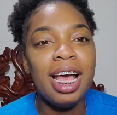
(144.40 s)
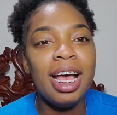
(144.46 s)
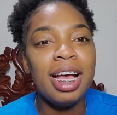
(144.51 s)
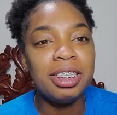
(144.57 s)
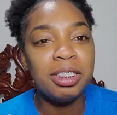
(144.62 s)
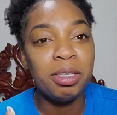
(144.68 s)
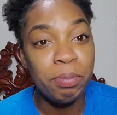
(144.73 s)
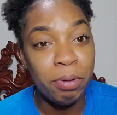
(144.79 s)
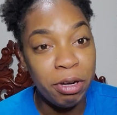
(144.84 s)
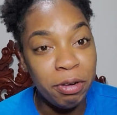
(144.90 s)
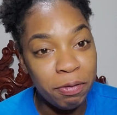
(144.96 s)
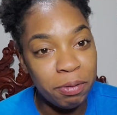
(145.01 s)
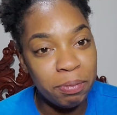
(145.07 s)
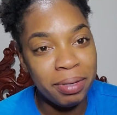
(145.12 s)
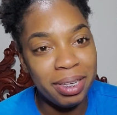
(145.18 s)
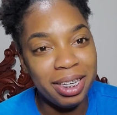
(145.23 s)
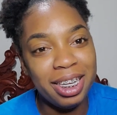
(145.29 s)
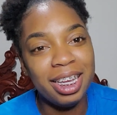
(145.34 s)
So pray for
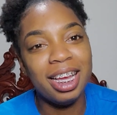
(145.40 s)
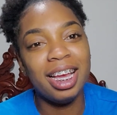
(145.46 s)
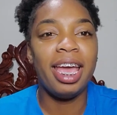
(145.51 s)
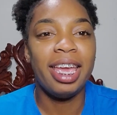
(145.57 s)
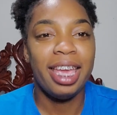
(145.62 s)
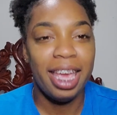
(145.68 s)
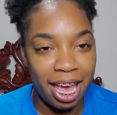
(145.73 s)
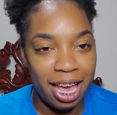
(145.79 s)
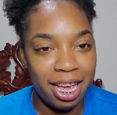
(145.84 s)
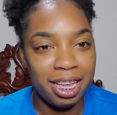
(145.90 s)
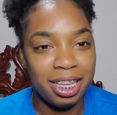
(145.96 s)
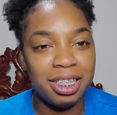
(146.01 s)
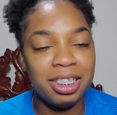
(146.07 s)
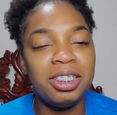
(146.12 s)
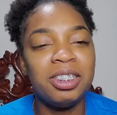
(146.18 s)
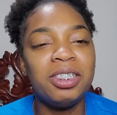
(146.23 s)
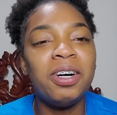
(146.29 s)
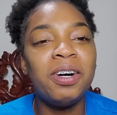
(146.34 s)
me. Yeah.
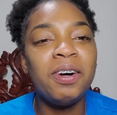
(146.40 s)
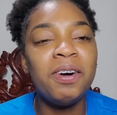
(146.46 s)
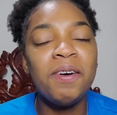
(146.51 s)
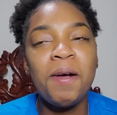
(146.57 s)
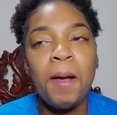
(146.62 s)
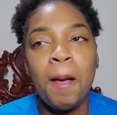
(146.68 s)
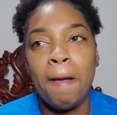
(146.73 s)
So